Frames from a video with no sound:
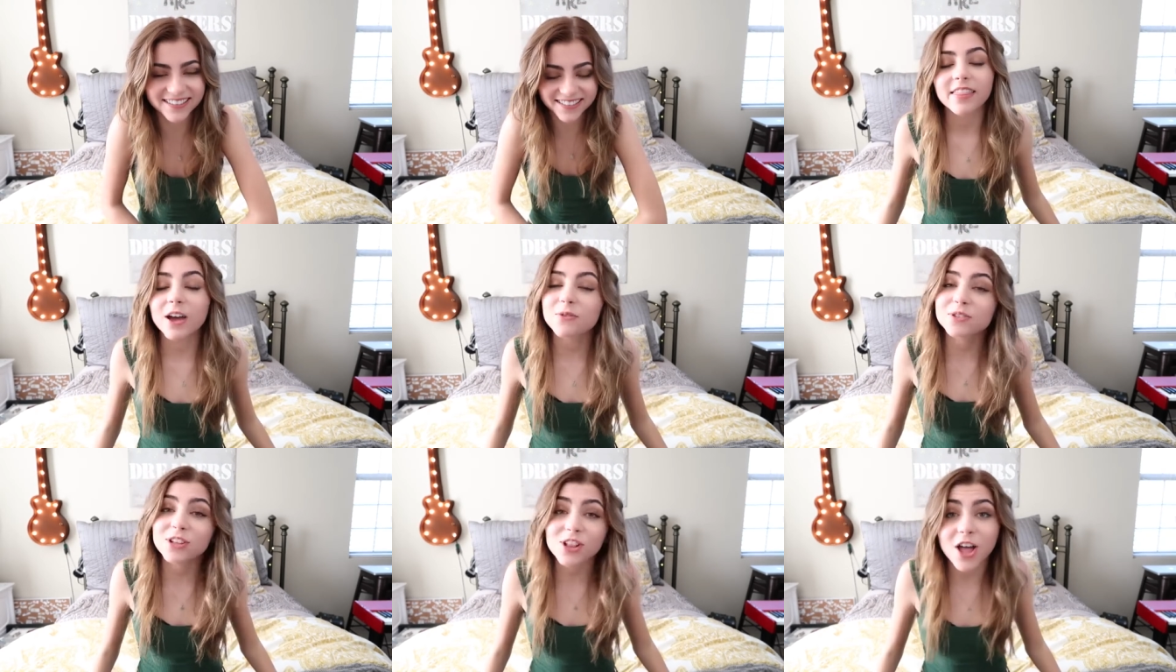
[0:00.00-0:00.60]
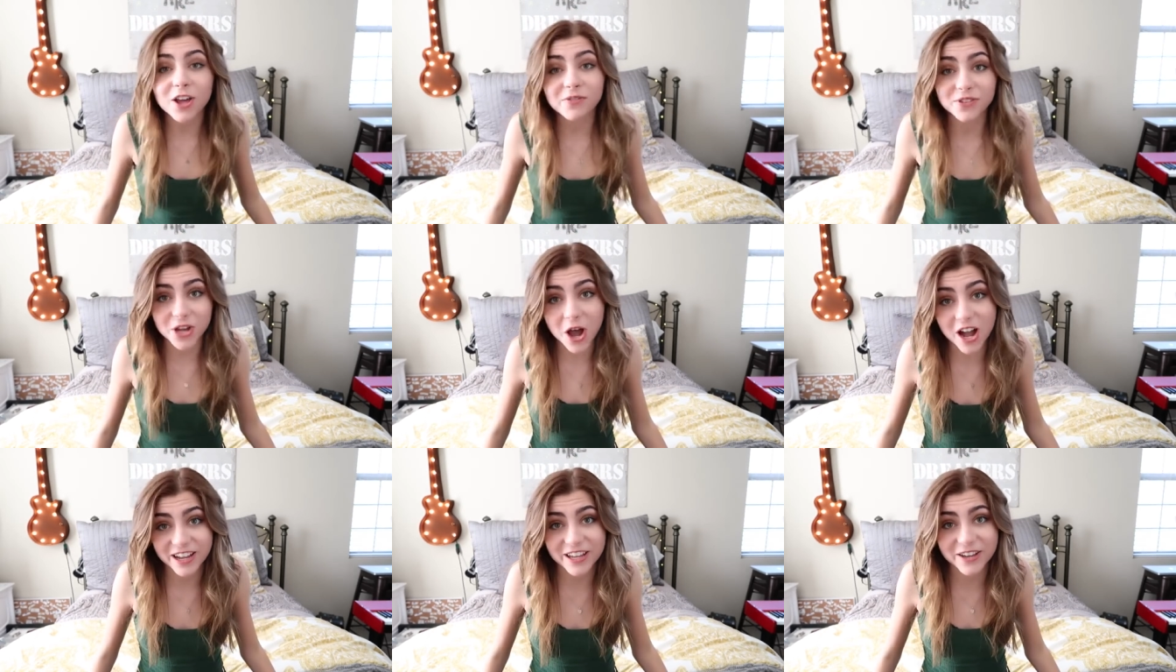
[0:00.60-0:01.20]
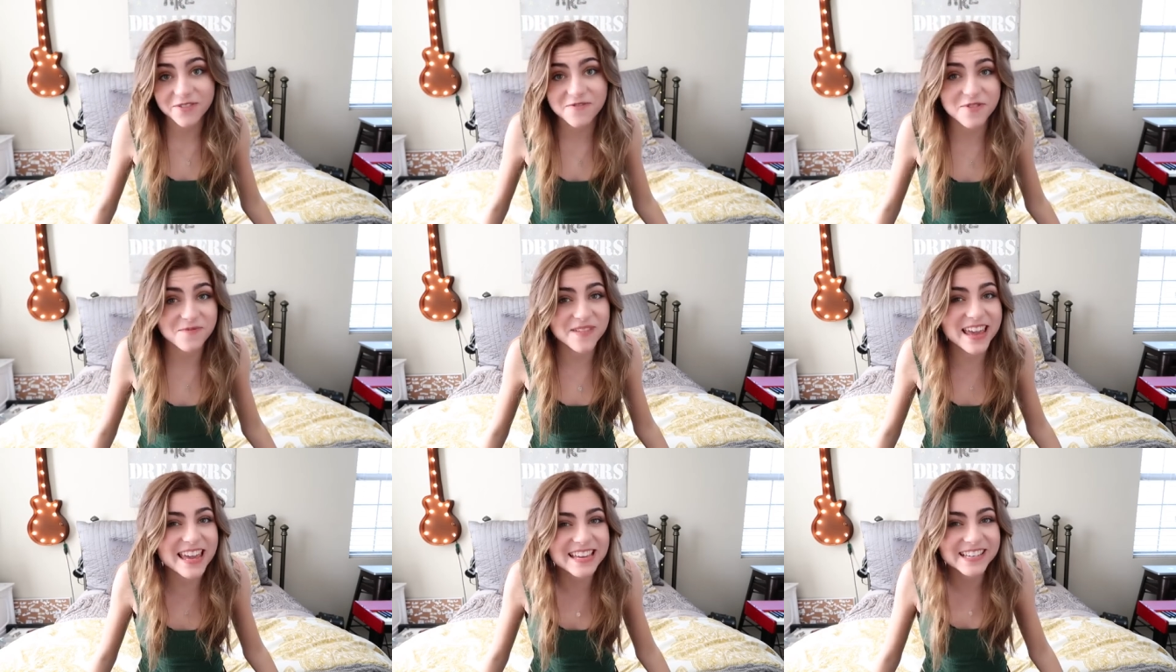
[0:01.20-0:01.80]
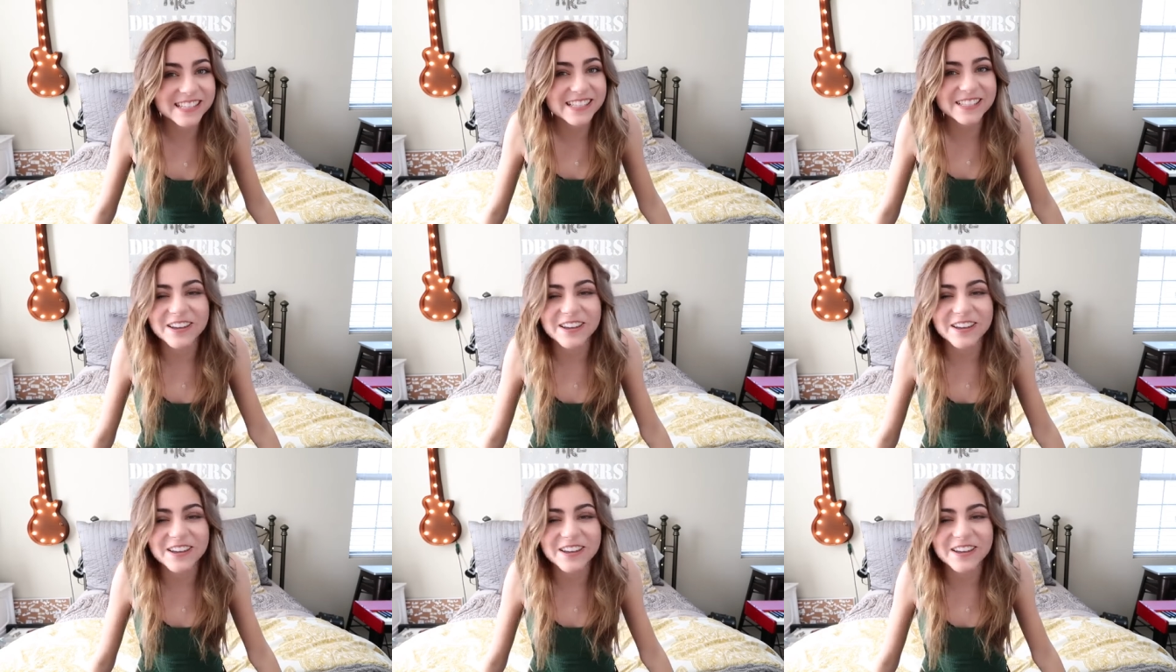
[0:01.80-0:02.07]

that was a lot of talking for me,